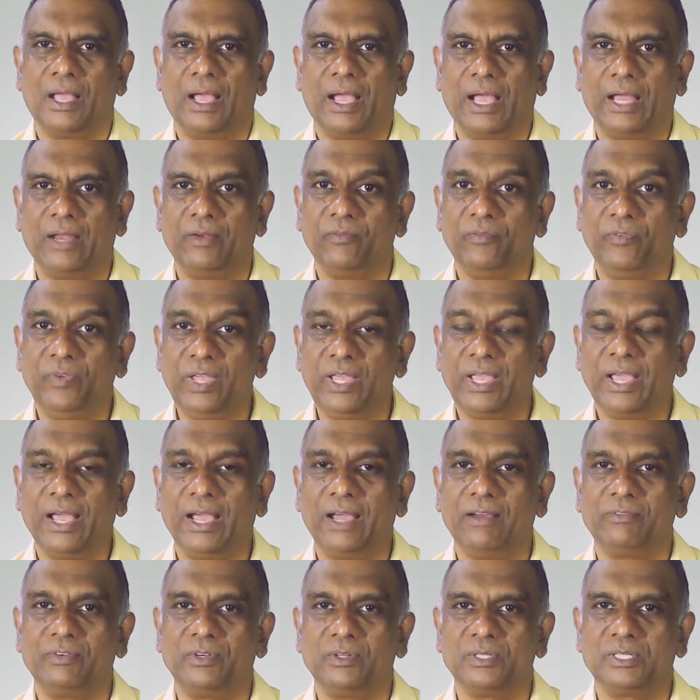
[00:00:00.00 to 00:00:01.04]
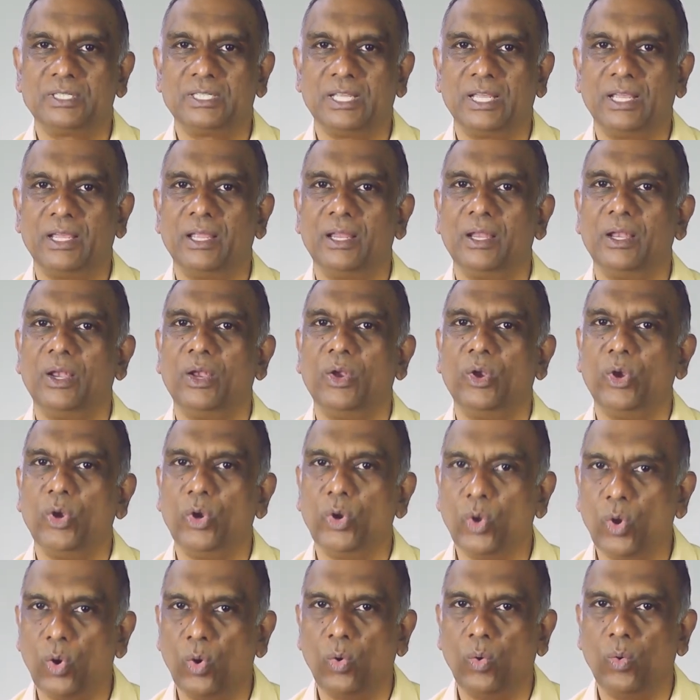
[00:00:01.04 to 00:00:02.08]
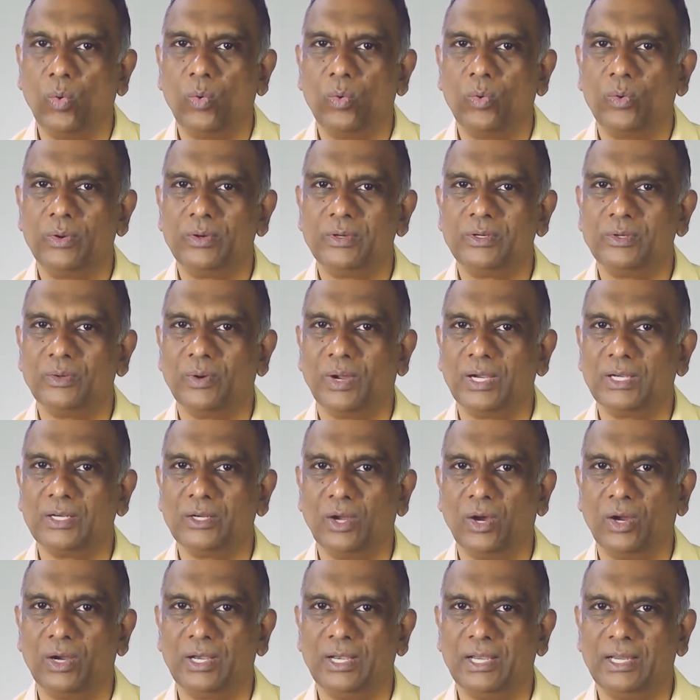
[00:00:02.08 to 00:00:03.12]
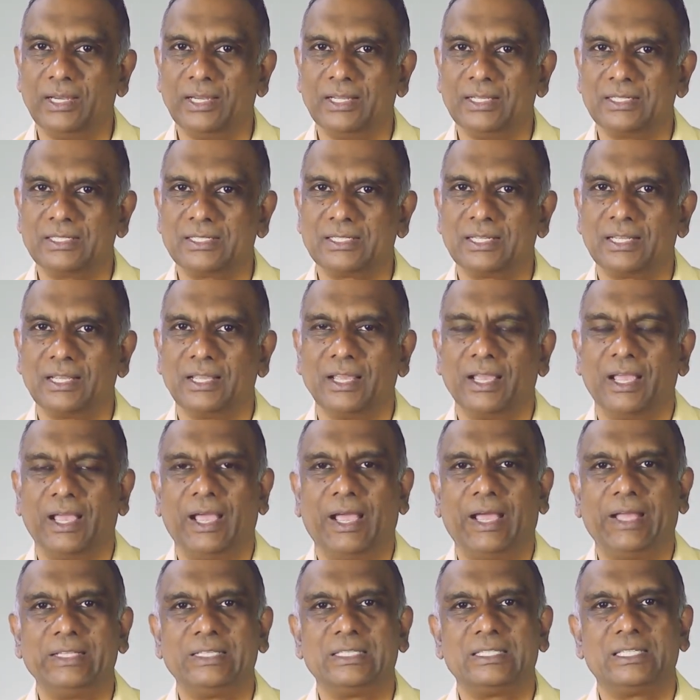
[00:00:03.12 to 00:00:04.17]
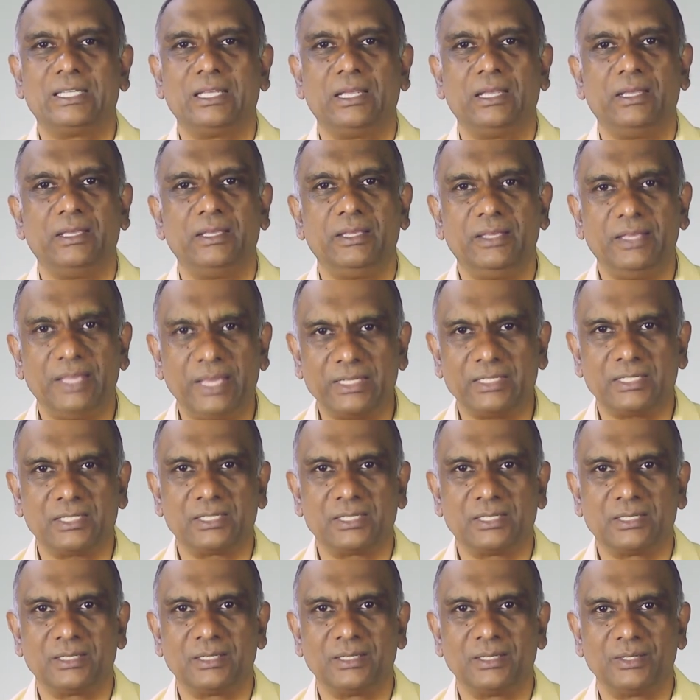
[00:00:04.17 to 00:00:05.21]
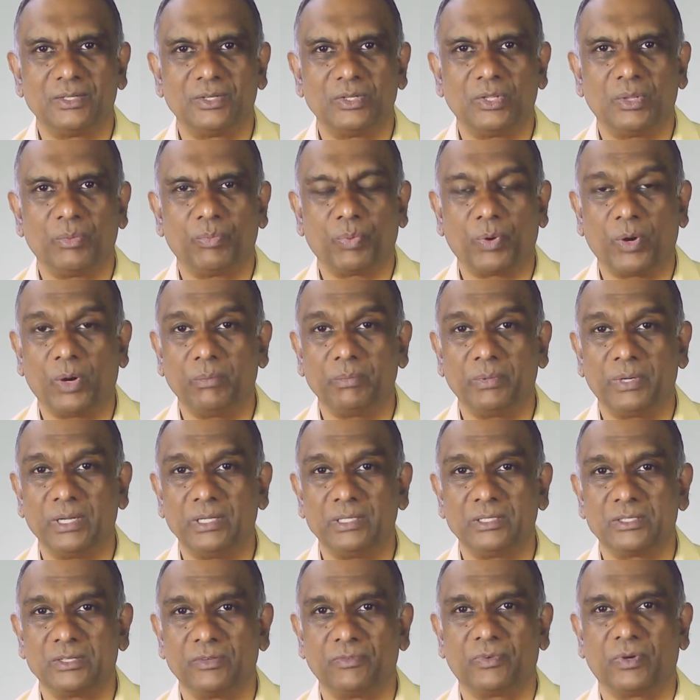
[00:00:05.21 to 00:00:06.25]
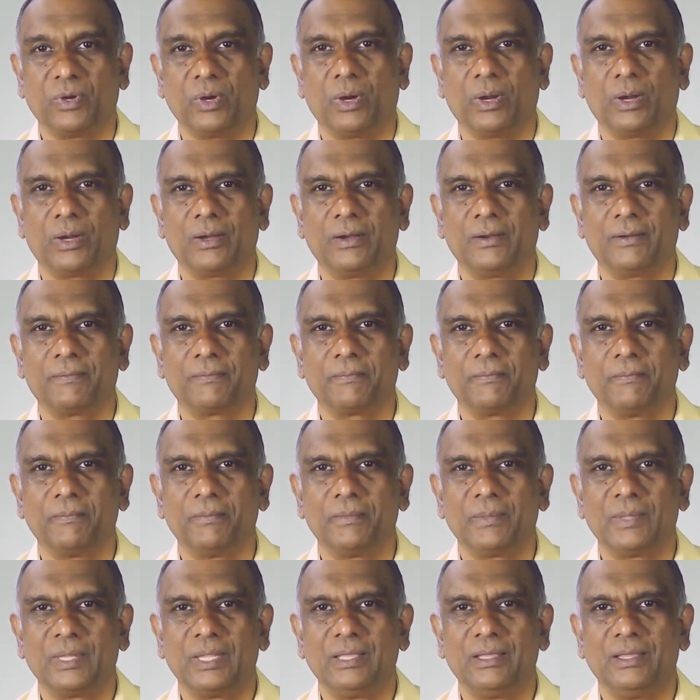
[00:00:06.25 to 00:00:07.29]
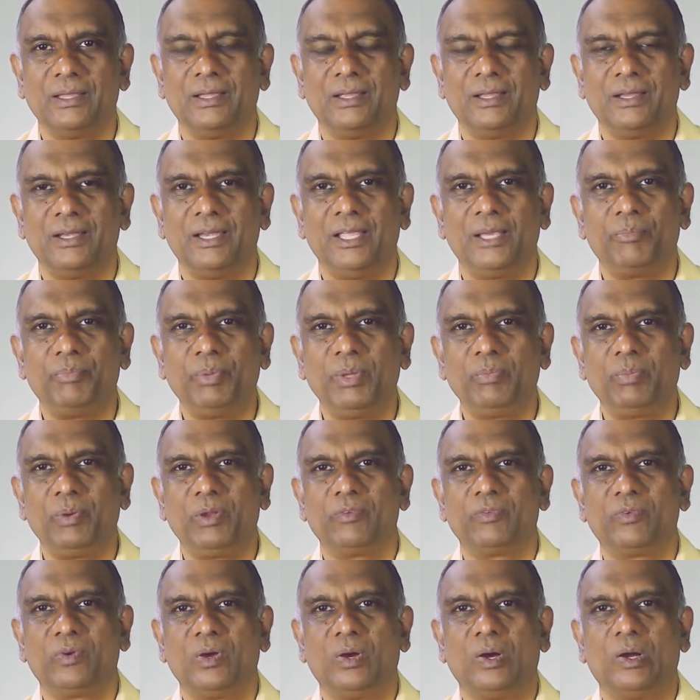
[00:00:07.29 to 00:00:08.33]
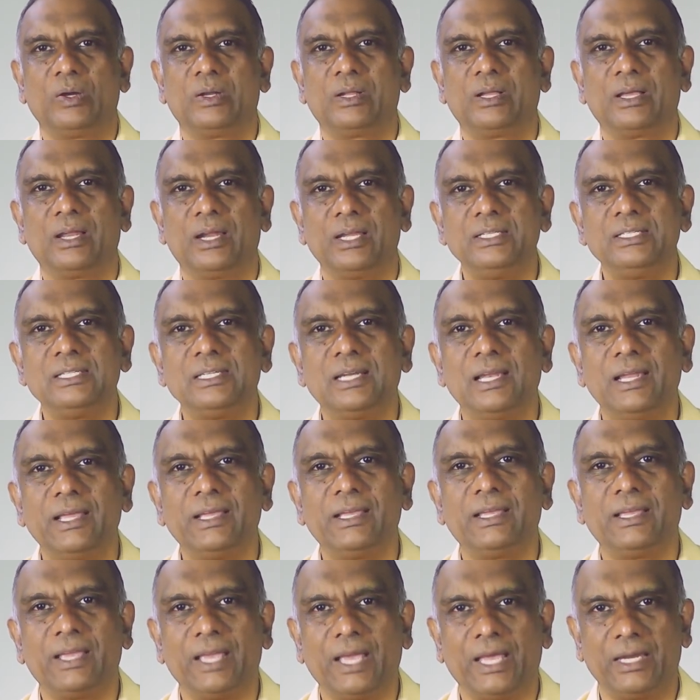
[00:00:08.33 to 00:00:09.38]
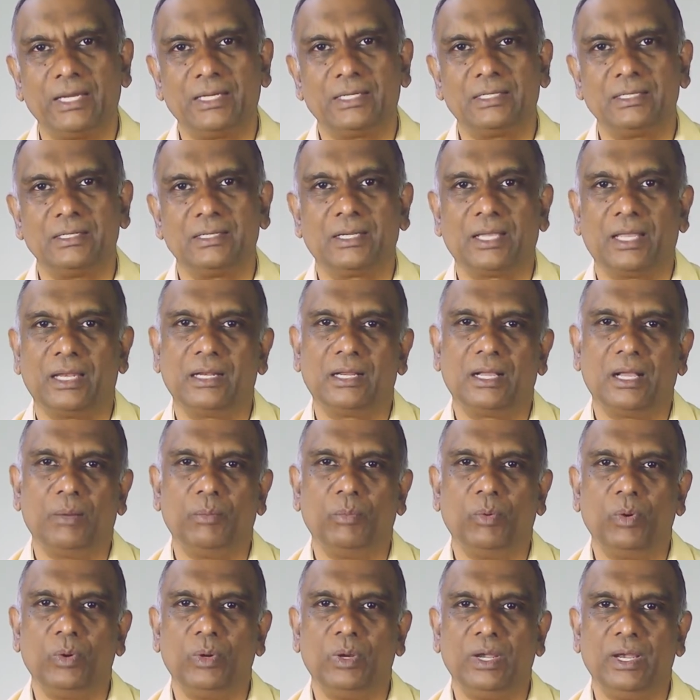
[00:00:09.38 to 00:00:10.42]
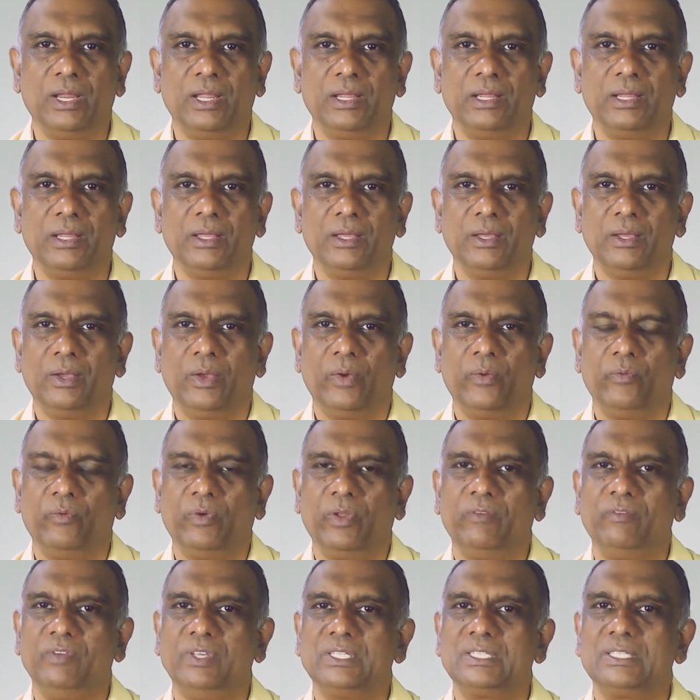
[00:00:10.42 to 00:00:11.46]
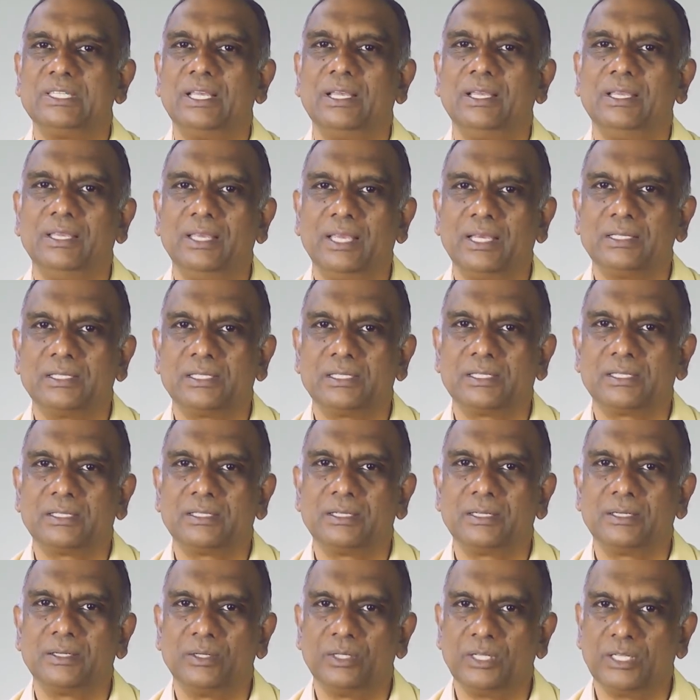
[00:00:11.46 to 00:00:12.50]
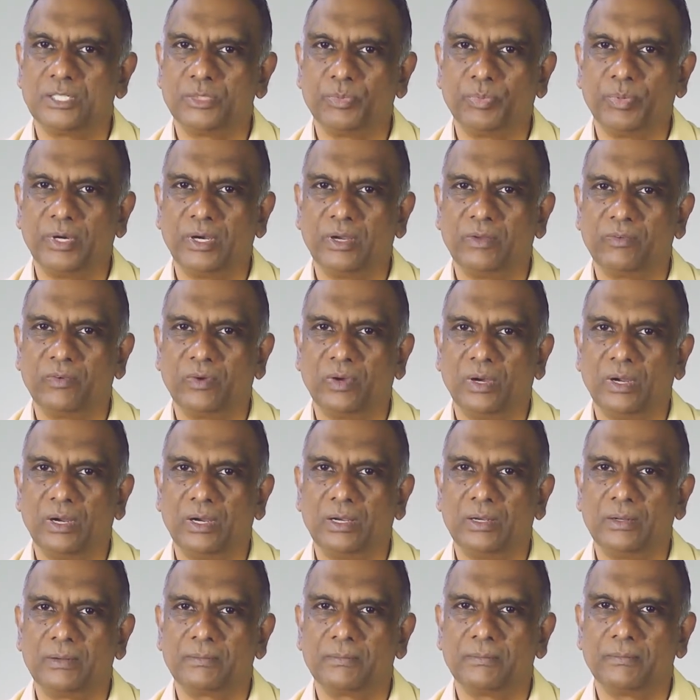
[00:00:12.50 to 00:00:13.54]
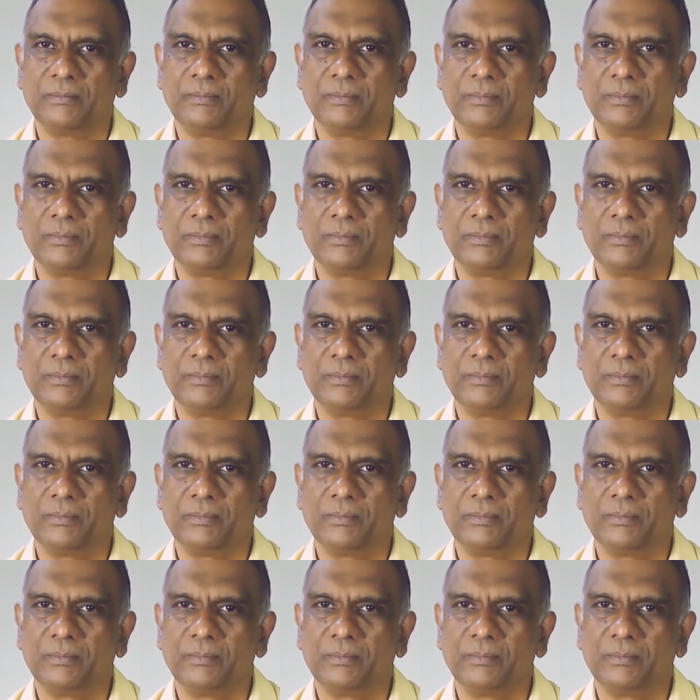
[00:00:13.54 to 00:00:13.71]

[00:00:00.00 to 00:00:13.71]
And we have to say no to ungodliness and say yes to the promptings of God. Dear people of God, Christ-like character can come only when we say yes to the Spirit of God.